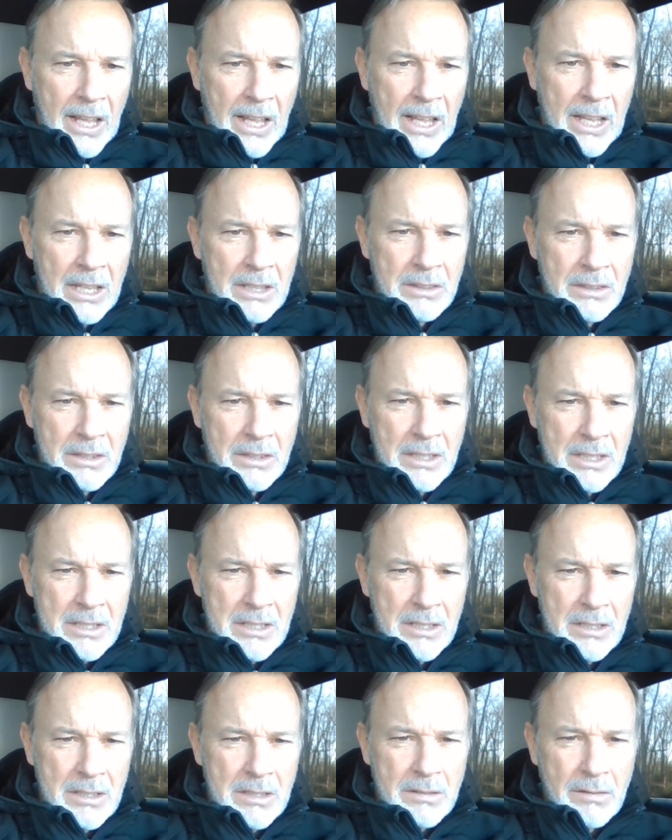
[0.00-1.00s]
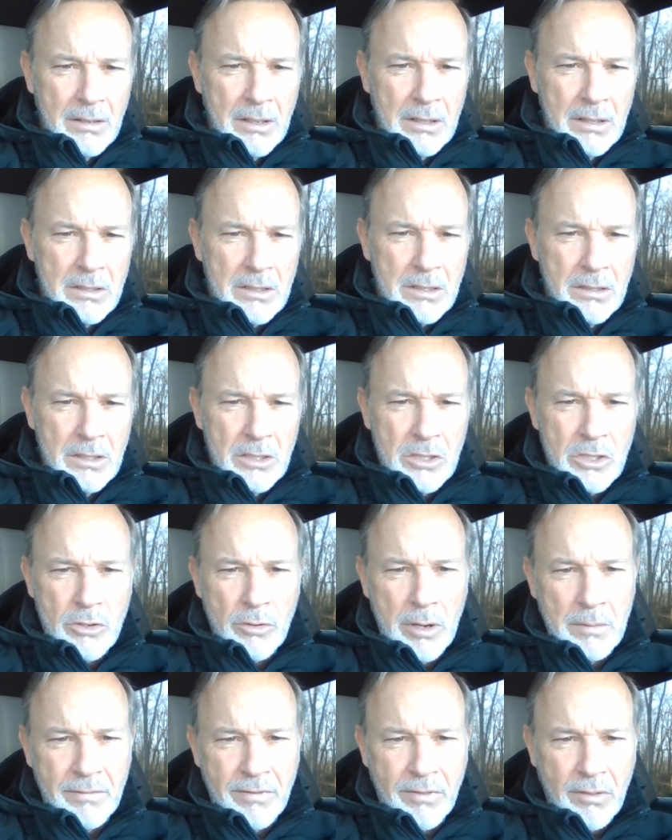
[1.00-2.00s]
and this is this this
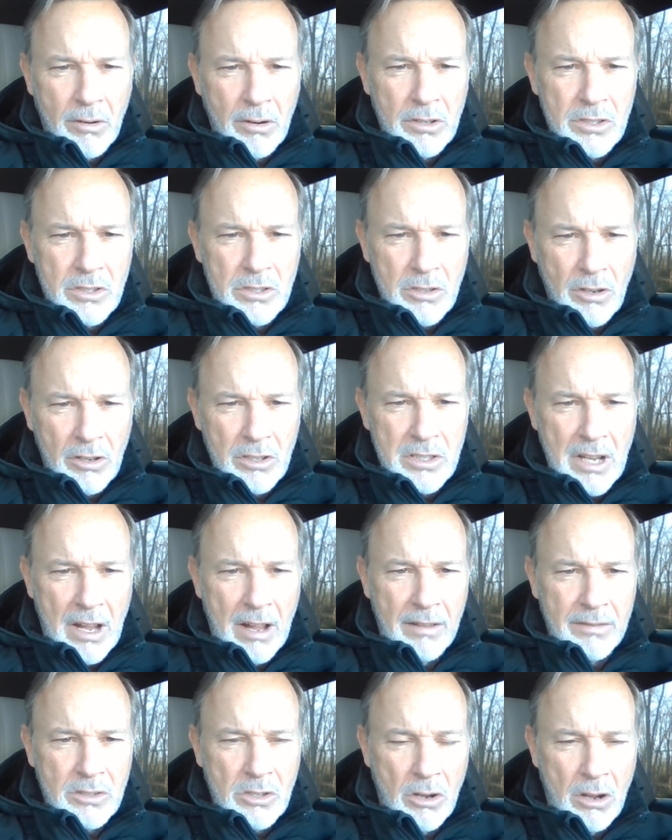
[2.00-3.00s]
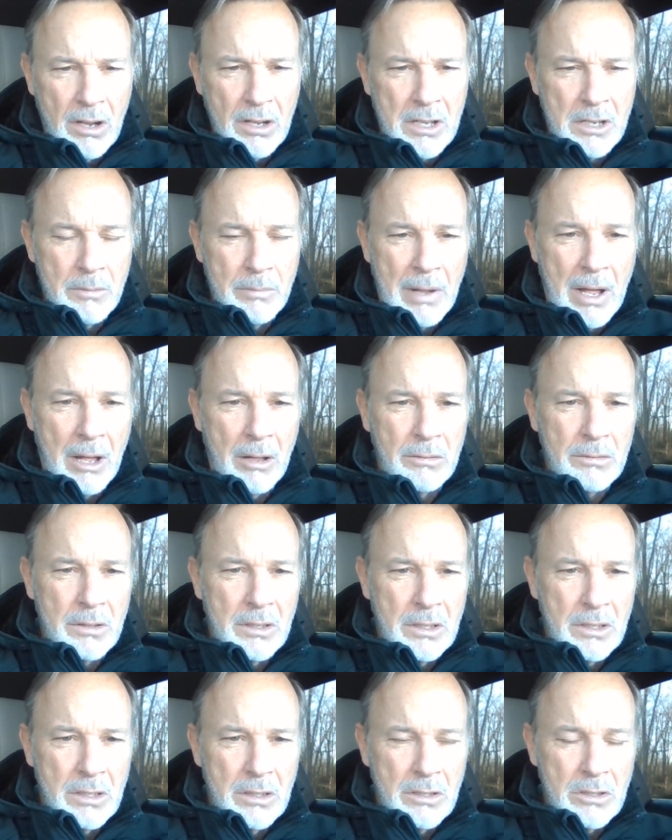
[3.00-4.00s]
dream first starts out talking about
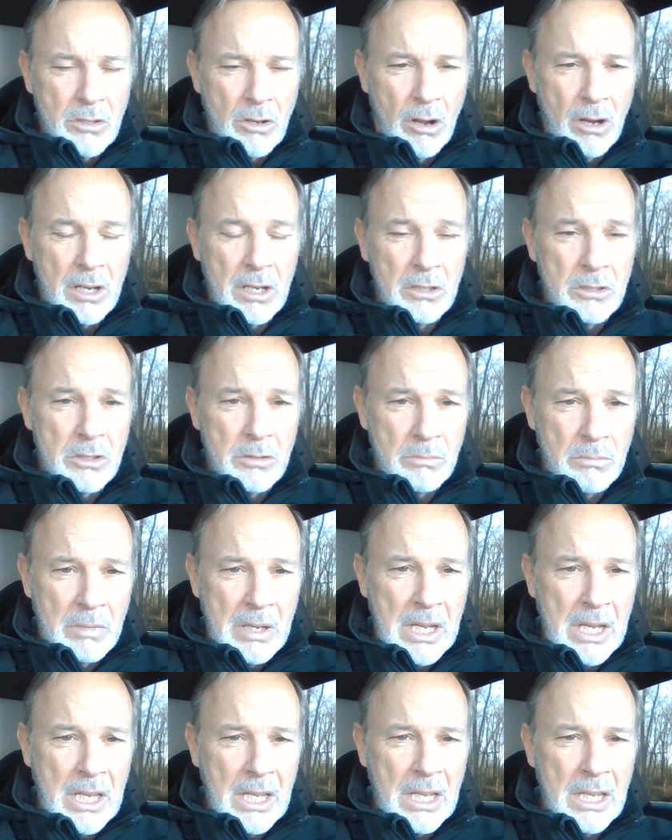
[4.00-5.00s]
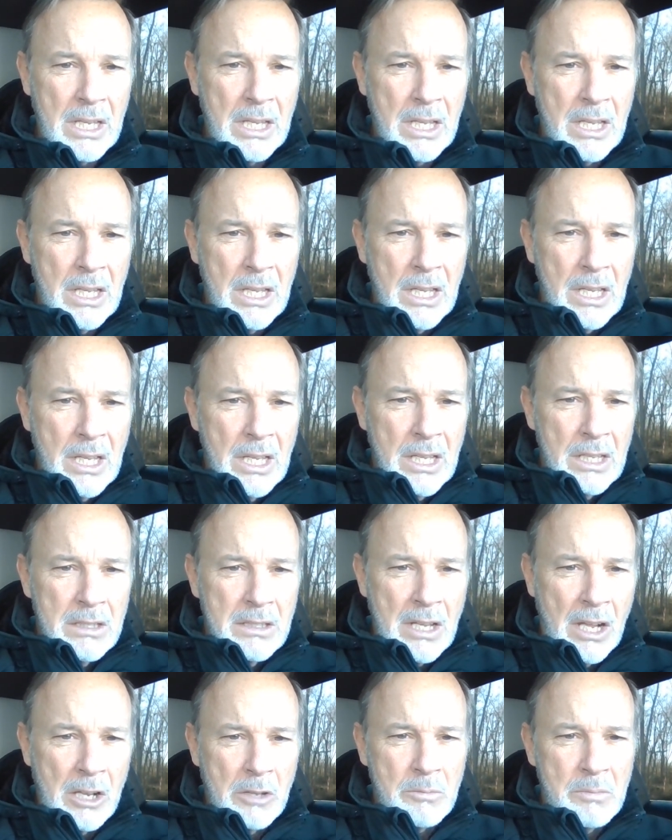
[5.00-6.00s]
talking to me,
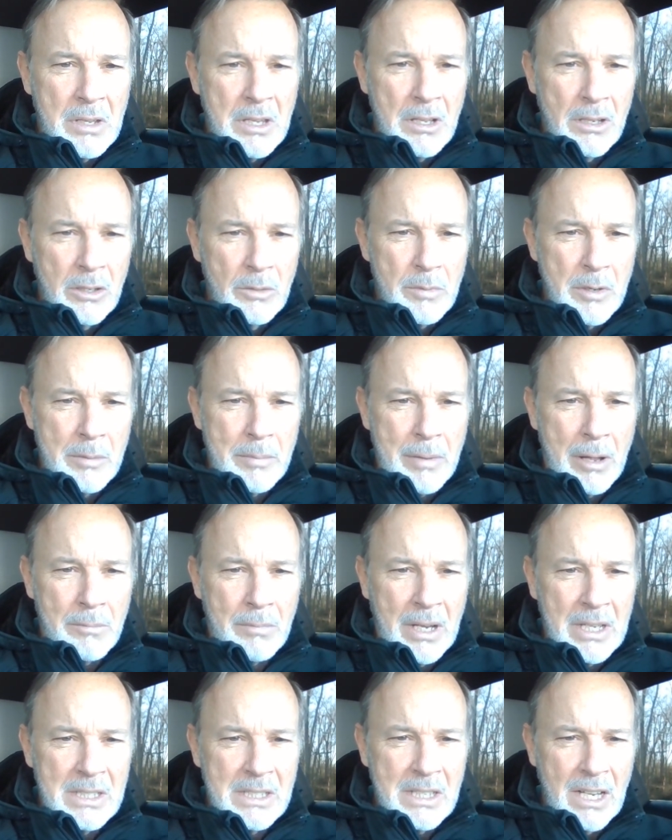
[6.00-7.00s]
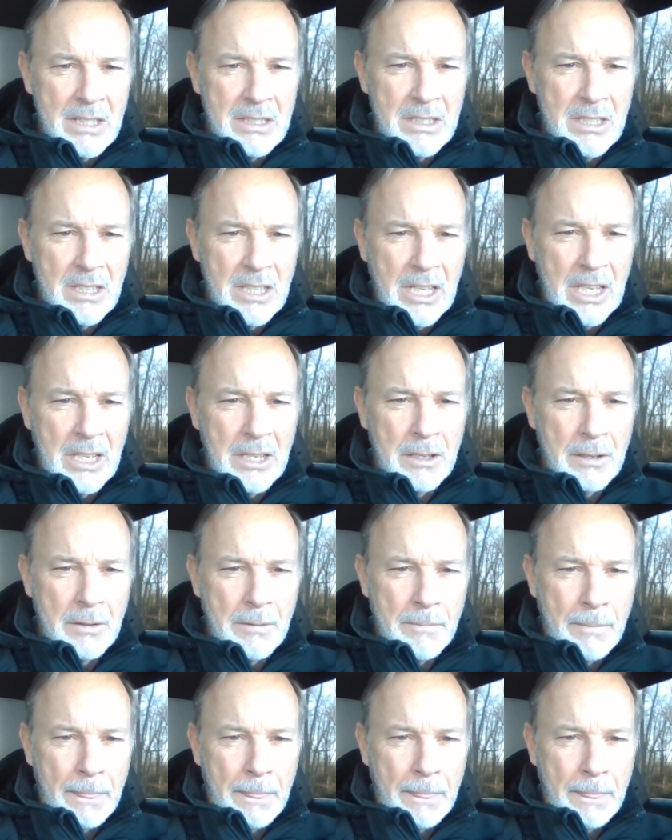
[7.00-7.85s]
telling me a little bit about my destiny,